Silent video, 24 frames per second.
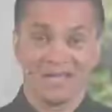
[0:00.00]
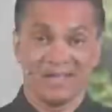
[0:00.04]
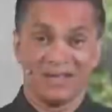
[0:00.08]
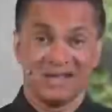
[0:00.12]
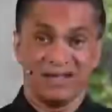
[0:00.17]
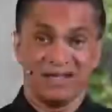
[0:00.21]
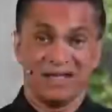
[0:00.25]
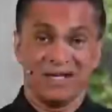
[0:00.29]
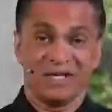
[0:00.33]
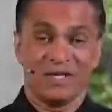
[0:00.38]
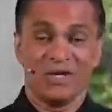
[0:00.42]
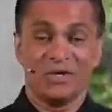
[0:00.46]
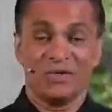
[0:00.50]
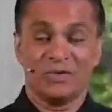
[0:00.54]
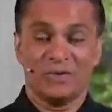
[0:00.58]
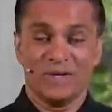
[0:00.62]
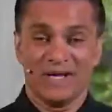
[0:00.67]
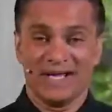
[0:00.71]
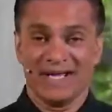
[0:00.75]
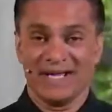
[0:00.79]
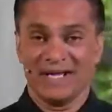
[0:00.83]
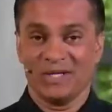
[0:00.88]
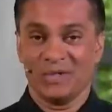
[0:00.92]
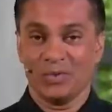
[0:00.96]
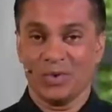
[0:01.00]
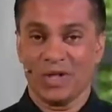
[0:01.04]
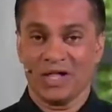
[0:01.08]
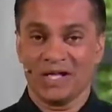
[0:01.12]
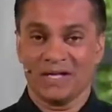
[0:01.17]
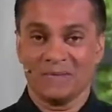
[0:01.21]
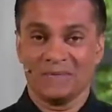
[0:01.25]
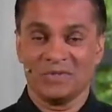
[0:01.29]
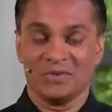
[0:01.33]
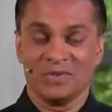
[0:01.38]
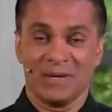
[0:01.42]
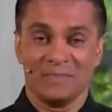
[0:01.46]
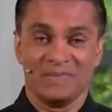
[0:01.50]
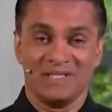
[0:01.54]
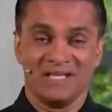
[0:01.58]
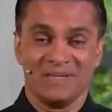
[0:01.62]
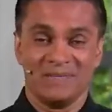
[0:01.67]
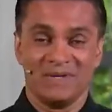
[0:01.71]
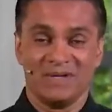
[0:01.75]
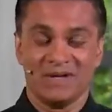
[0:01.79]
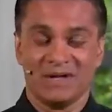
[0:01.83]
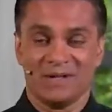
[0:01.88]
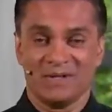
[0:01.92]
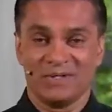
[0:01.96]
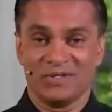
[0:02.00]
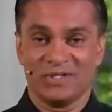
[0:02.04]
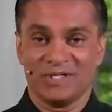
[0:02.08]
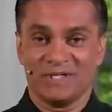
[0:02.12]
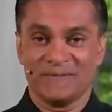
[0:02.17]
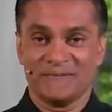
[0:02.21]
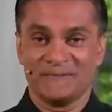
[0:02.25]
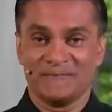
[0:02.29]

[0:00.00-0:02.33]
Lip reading: Hello, and welcome to Epidemiology.